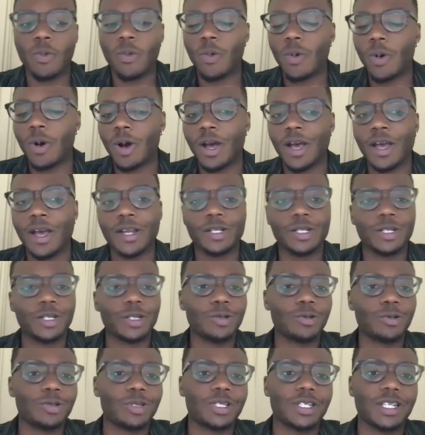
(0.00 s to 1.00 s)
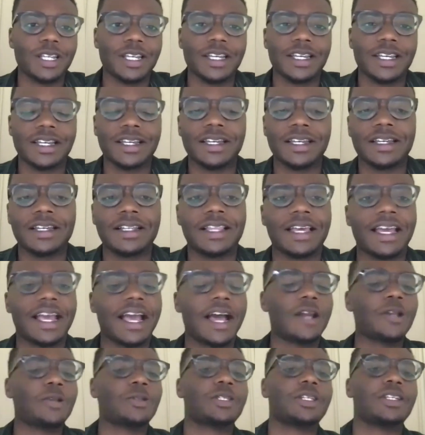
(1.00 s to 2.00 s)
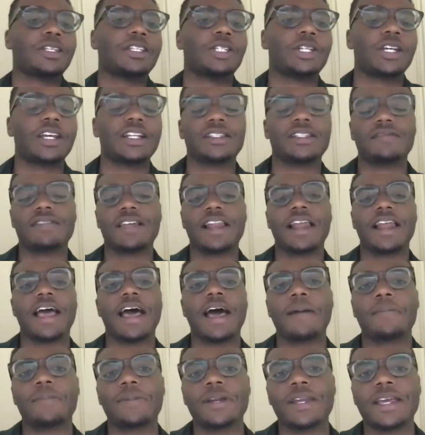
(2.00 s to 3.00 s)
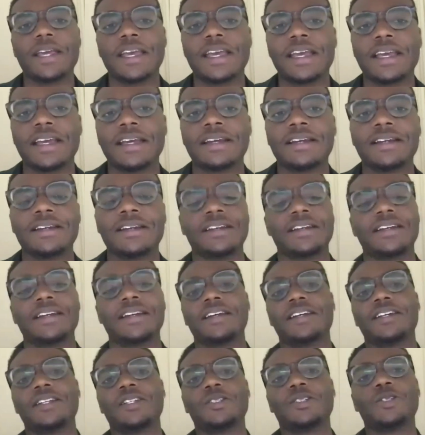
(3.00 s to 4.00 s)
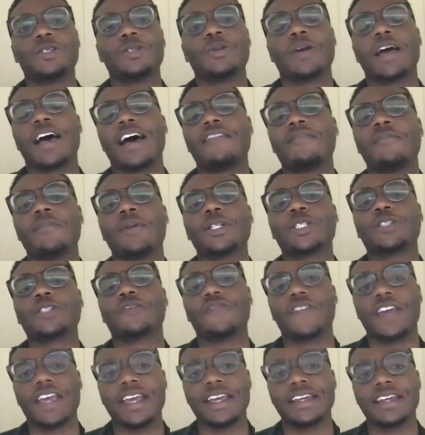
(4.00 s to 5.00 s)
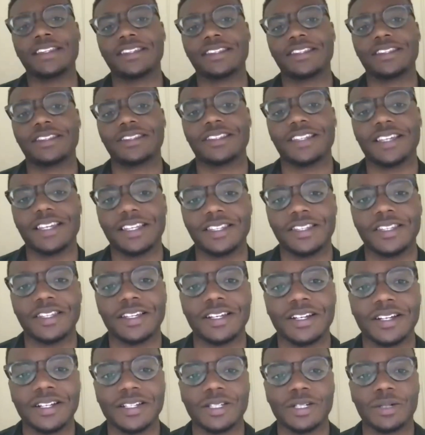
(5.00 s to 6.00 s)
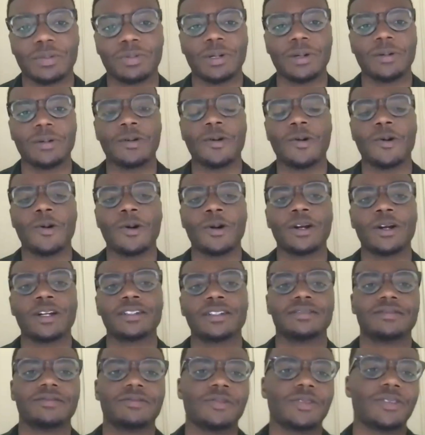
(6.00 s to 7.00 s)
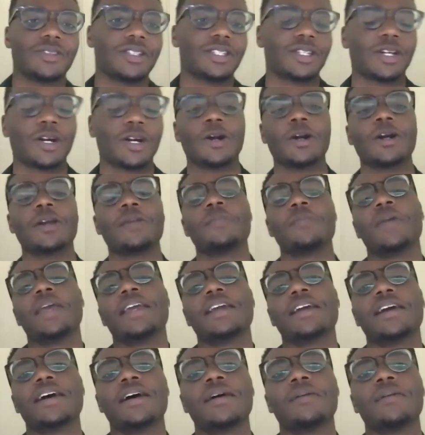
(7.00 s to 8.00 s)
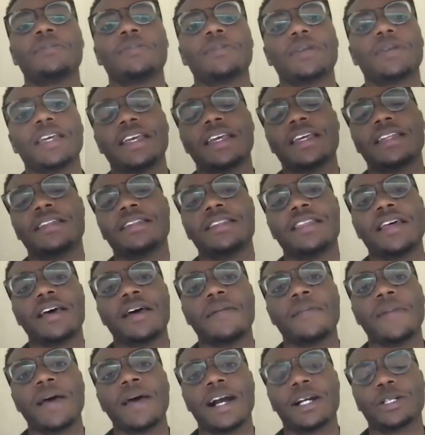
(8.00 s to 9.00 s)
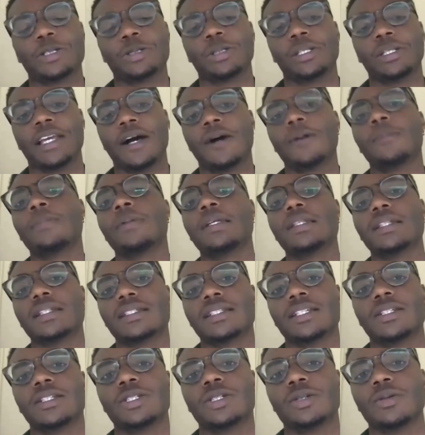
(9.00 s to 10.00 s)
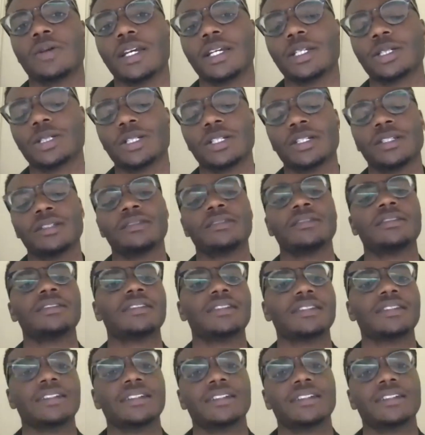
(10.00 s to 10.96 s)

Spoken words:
What do you see? Like, how do you see the chance of that happening? Do you have much faith in the Supreme Court, its current makeup, in them actually helping the situation?